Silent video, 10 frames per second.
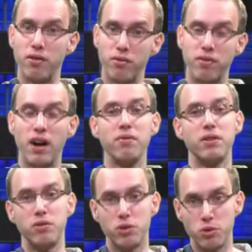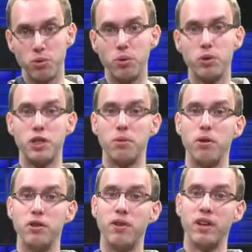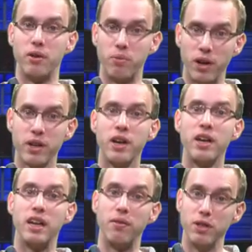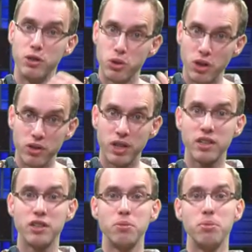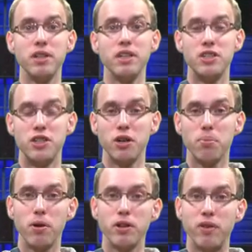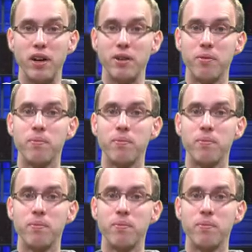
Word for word: over 5 equals 0 0.1 and 1, then we choose our delta to be 0 0.1.